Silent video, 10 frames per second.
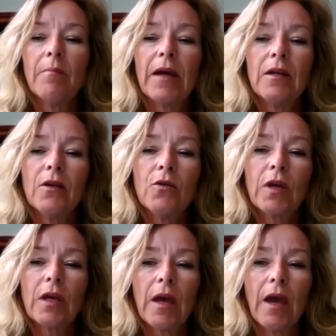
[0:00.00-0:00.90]
by
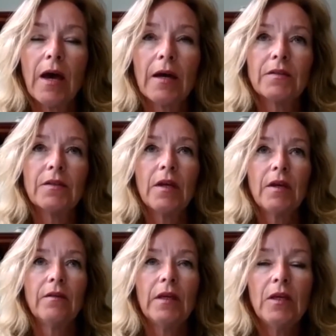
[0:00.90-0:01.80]
looking at
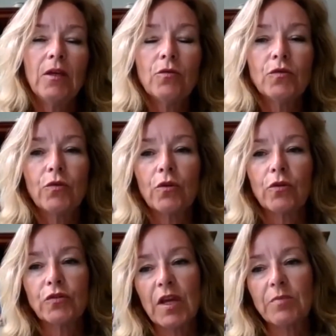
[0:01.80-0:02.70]
the EU's role
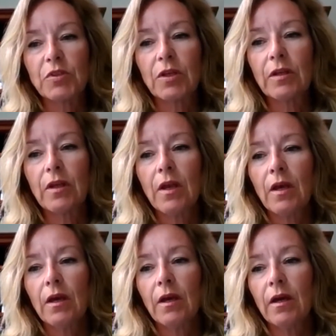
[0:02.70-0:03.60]
conception
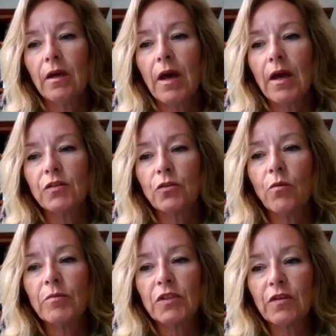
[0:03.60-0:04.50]
as a
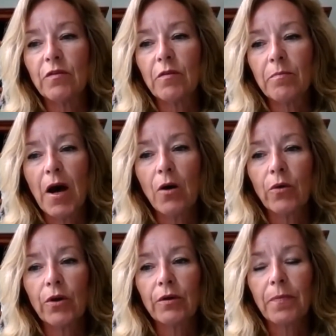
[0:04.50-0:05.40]
normative
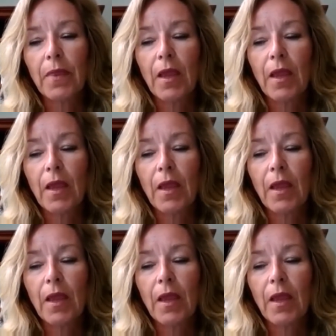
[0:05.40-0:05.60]
power.